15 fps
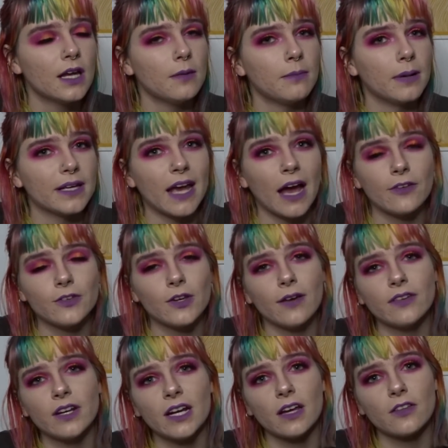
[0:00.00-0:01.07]
But yeah, if you have
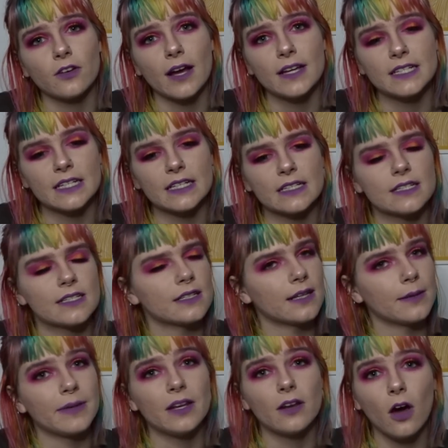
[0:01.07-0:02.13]
any other ideas, let
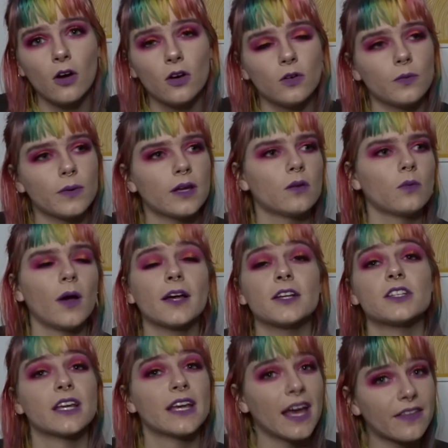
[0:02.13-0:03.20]
me know. We can work
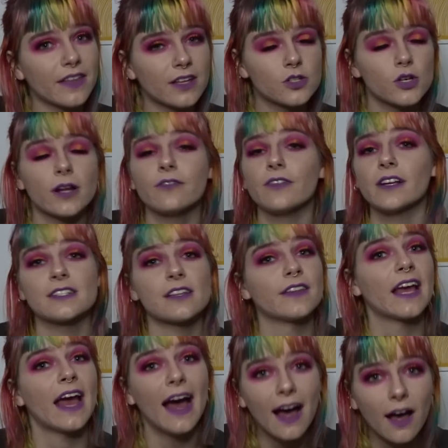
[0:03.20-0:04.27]
together, try to figure
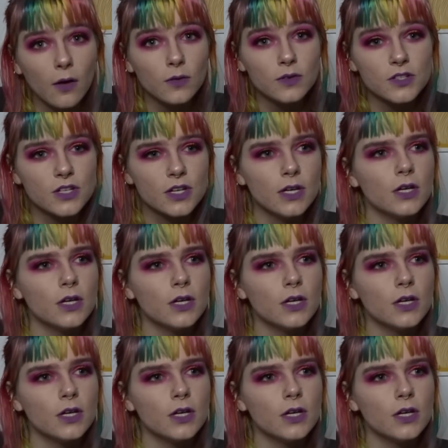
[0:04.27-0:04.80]
something out.